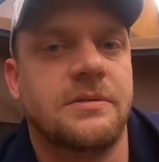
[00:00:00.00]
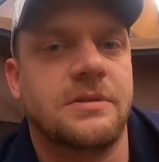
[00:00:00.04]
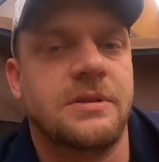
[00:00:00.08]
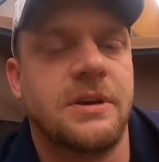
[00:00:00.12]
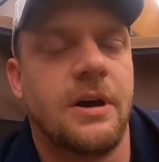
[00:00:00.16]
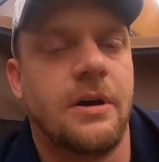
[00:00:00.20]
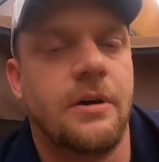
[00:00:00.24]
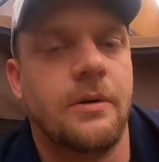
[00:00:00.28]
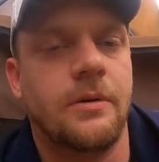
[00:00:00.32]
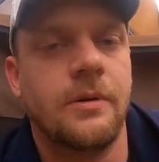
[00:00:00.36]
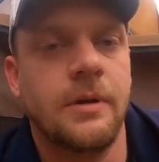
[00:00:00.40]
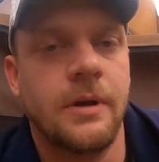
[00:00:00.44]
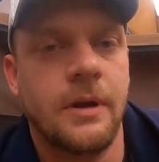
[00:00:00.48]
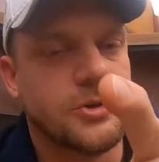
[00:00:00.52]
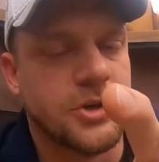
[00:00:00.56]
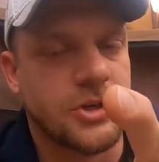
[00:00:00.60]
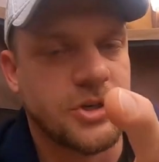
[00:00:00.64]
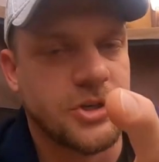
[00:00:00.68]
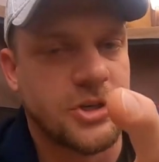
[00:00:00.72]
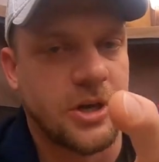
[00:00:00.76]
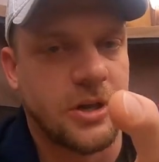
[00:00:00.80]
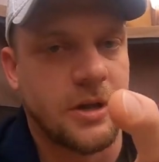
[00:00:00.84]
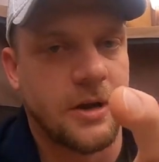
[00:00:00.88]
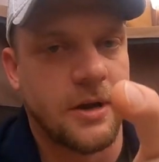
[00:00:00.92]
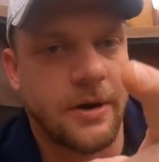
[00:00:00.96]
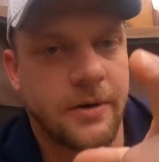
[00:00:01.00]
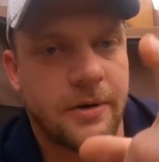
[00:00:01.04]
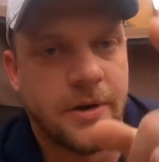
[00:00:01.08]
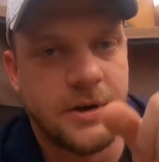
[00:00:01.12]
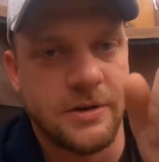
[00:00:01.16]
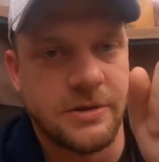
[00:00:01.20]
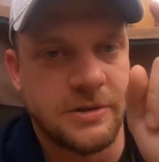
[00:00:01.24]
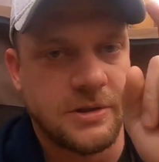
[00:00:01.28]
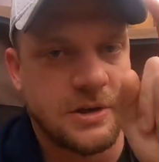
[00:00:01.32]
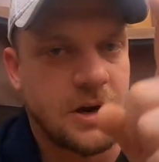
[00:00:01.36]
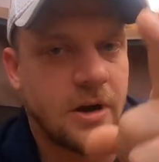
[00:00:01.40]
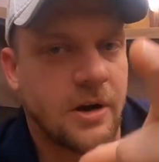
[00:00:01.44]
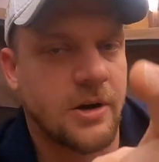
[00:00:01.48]
So, new chinchilla
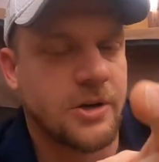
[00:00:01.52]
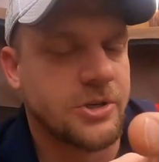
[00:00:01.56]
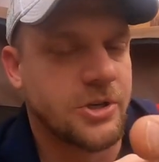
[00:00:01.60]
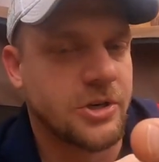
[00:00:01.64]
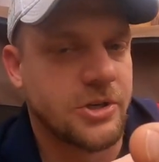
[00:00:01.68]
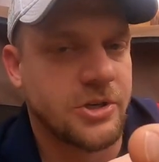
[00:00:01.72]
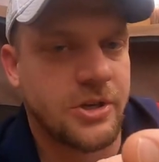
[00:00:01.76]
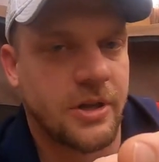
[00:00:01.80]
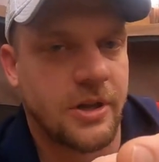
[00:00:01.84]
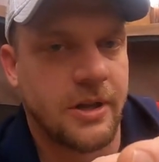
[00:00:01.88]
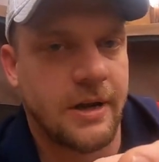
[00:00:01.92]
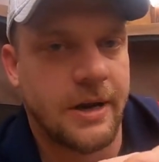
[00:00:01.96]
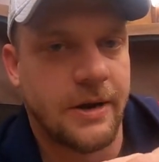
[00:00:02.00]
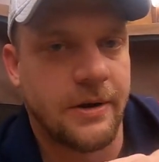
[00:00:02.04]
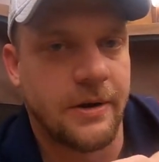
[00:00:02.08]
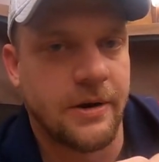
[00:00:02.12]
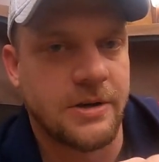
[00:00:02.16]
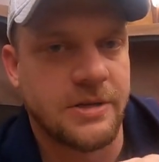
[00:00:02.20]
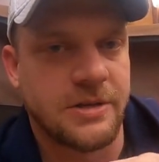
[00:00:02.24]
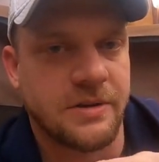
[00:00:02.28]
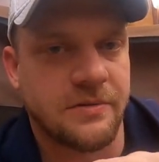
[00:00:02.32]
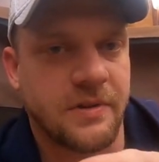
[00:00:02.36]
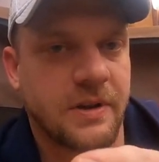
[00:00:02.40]
owners, current chinchilla owners,